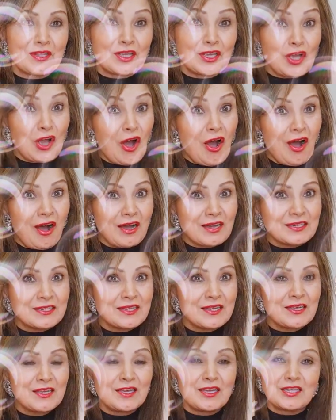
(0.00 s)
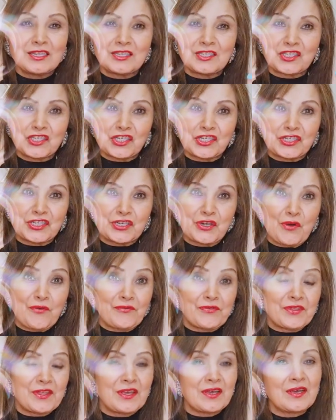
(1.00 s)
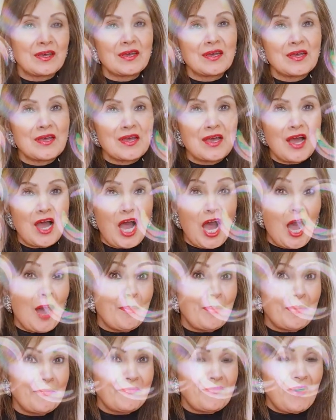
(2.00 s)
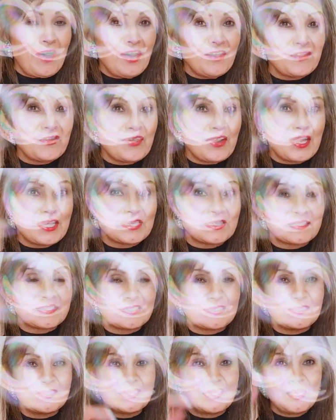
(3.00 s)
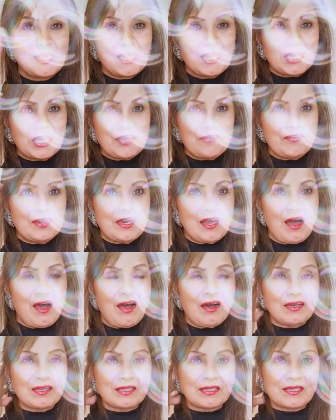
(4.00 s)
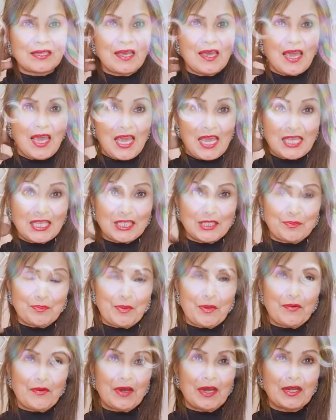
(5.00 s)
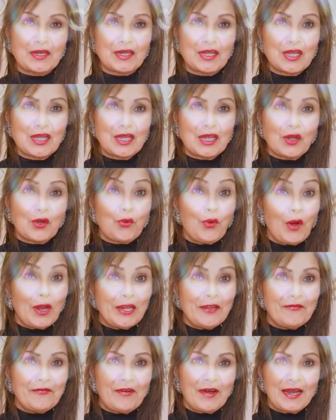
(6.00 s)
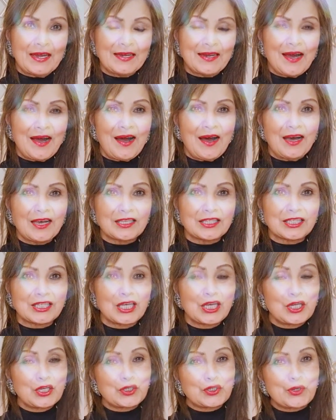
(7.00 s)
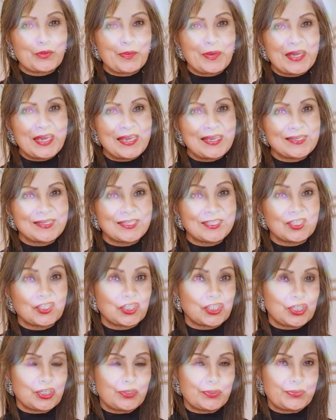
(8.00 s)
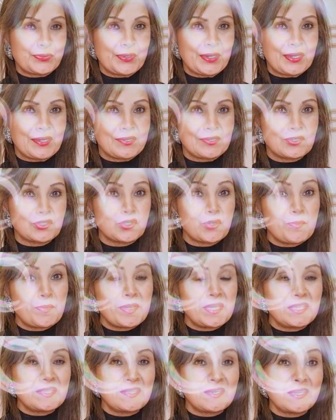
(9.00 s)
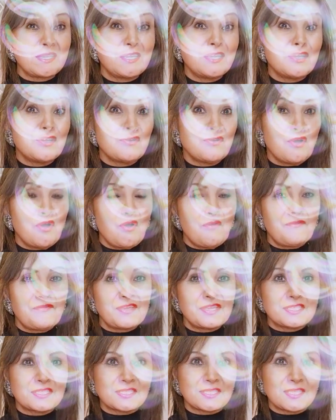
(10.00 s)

God. Children of the Abba Father has given us his spirit, qualified us to be his children, to be the heir of his